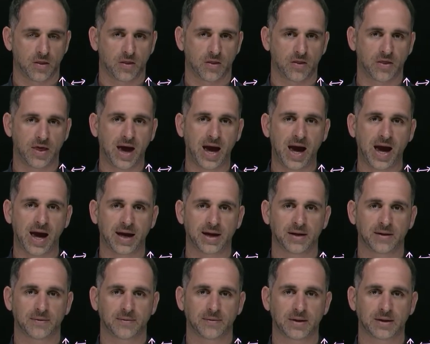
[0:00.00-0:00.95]

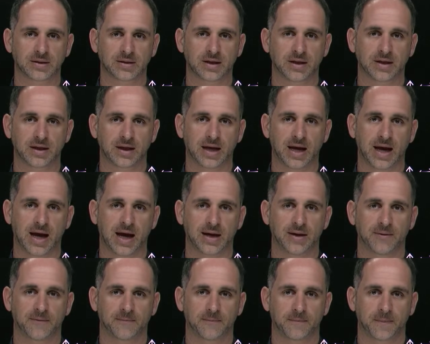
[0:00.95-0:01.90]
that is going to
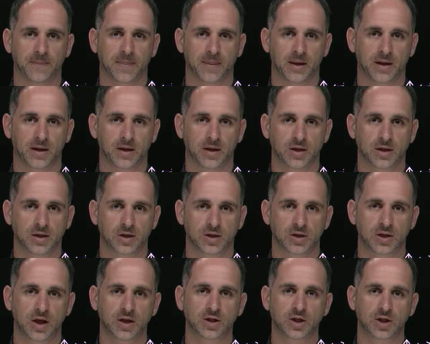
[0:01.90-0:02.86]
get
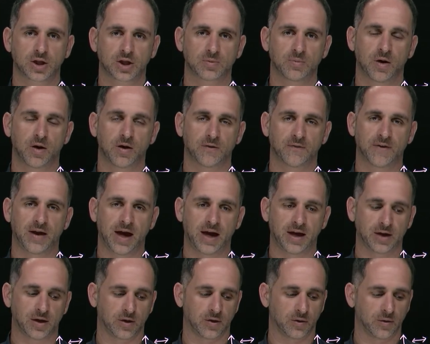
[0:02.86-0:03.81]
such a small
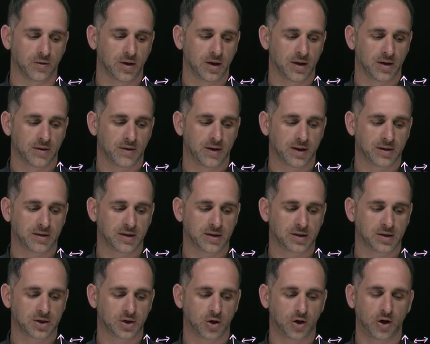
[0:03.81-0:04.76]
value that
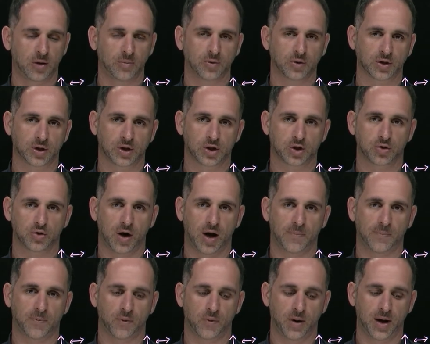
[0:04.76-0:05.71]
this term will just
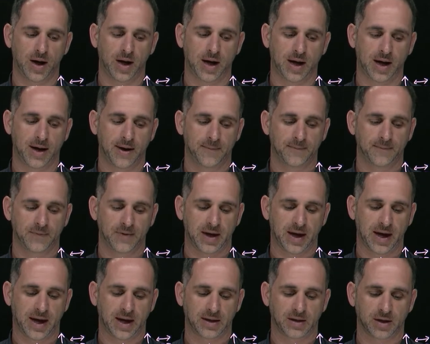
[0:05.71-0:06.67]
drop away,
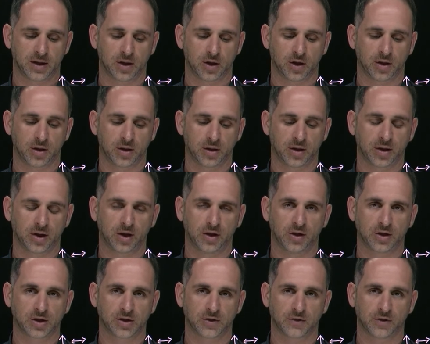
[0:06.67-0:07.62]
and the
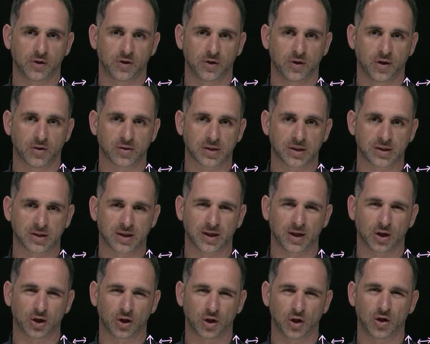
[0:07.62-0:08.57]
clearance of glucose is
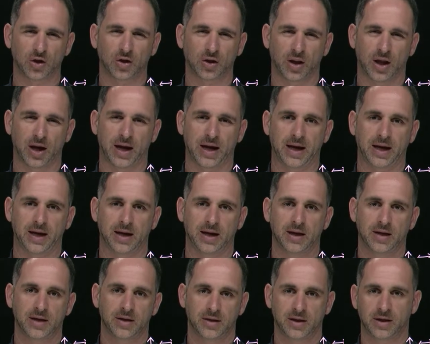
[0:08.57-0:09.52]
going to look
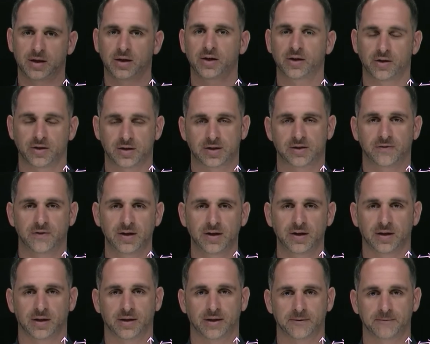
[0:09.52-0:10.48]
like the clearance of
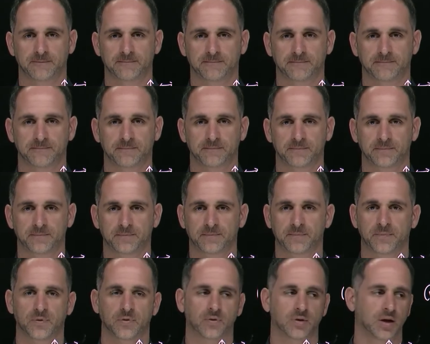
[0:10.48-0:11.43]
inulin.
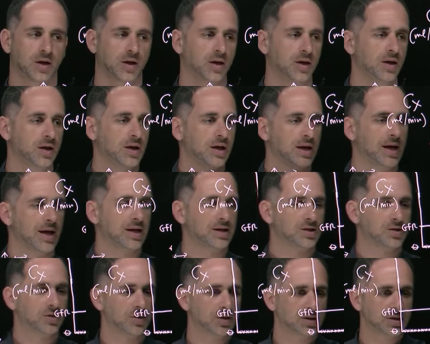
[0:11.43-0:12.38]
Okay?
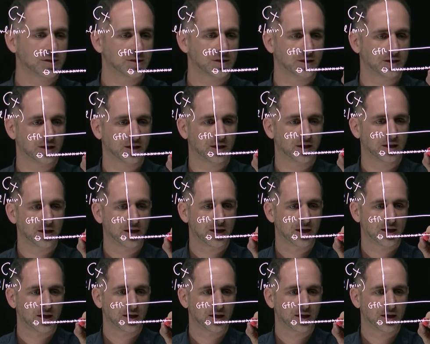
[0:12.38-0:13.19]
And so this is going to